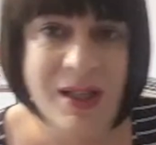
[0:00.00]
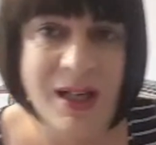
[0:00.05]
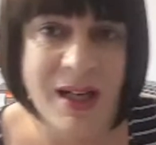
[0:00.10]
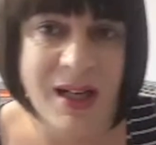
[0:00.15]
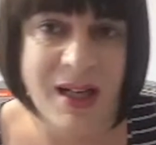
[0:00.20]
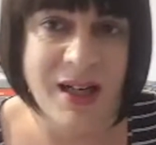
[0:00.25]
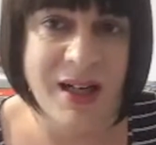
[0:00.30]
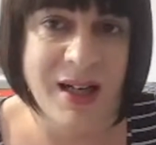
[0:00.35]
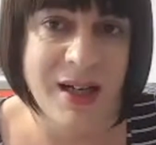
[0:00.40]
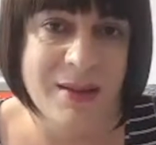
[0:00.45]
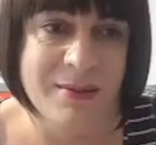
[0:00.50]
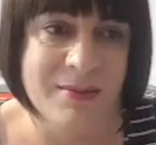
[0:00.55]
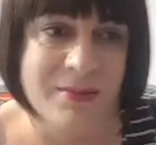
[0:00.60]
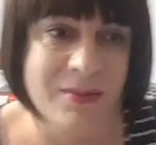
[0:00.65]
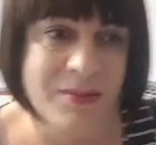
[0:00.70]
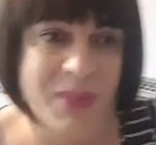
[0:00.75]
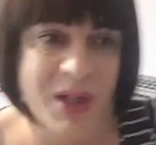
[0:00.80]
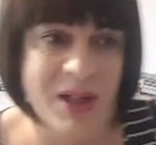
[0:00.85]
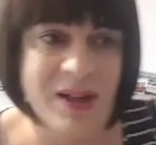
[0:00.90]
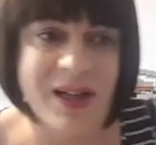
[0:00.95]

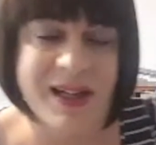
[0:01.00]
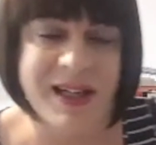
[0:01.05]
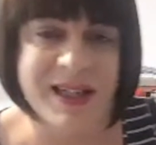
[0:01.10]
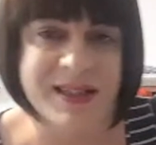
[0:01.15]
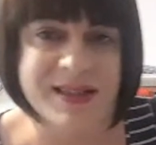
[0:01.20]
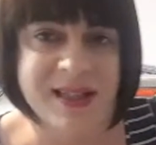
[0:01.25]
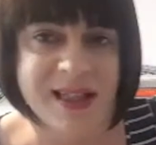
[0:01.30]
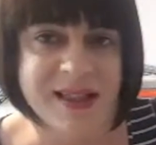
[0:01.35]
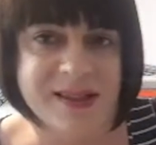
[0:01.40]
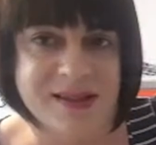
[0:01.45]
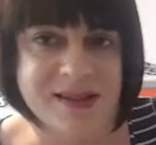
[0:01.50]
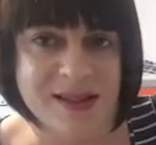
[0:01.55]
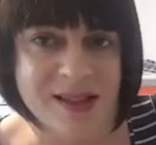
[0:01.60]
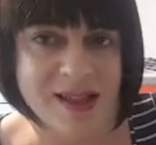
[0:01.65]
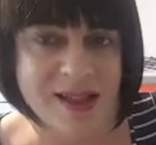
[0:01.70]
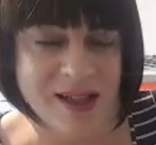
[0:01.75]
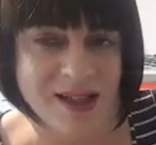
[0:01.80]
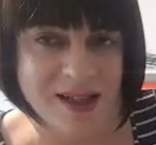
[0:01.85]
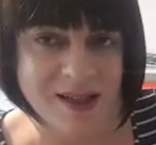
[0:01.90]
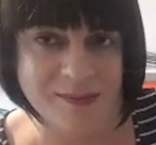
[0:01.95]
But like I said,
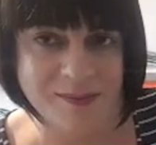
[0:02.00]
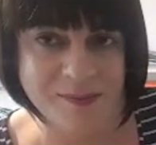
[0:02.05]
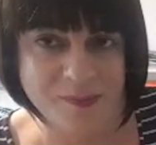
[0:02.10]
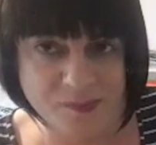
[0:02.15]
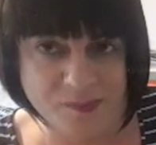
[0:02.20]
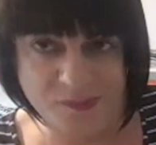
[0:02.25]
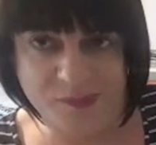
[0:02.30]
for